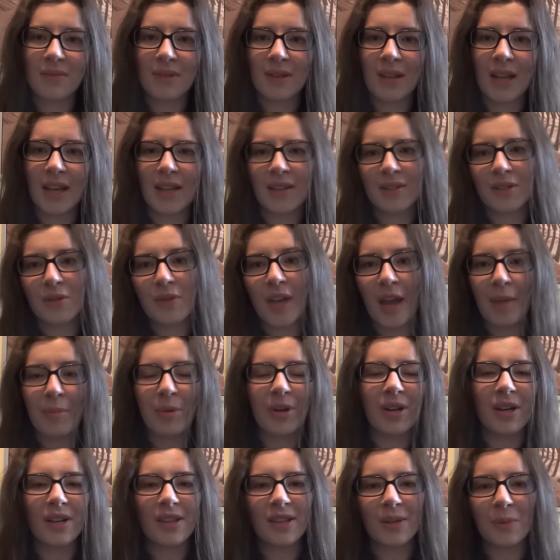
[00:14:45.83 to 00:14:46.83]
like, you can't
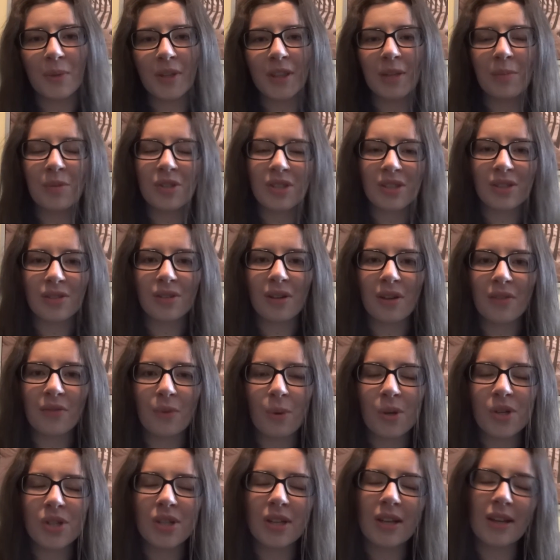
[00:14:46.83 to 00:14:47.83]
put anything with them, which is a little
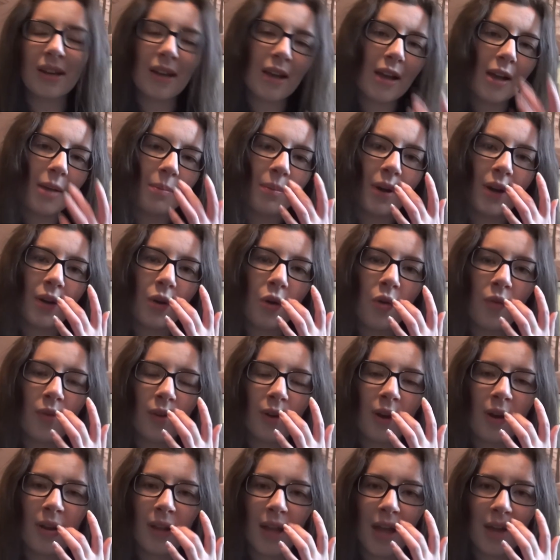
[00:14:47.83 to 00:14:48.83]
unfortunate, but
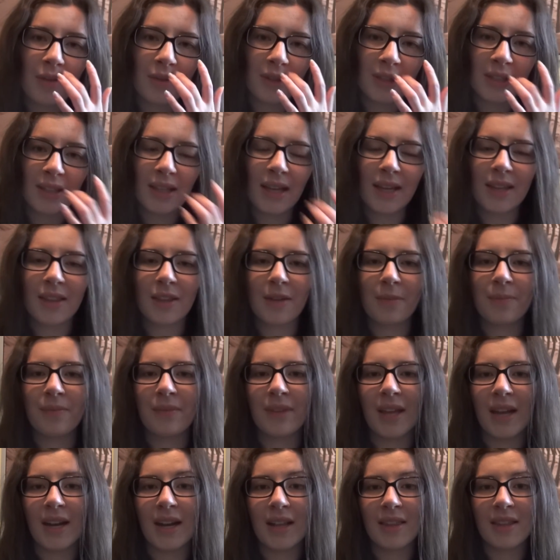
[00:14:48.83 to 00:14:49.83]
overall I really like them,
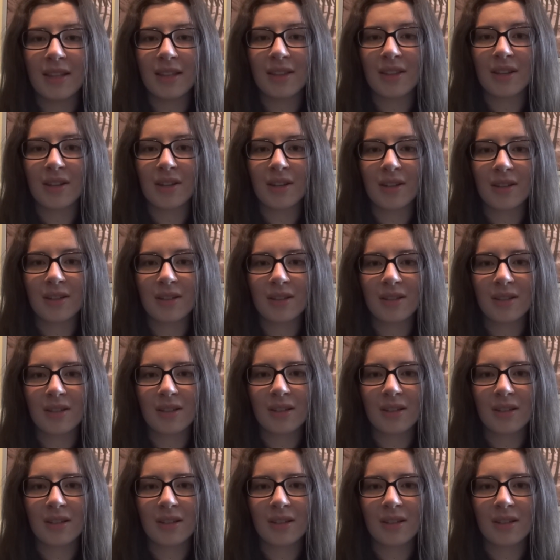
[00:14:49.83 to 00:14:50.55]
and I think they're,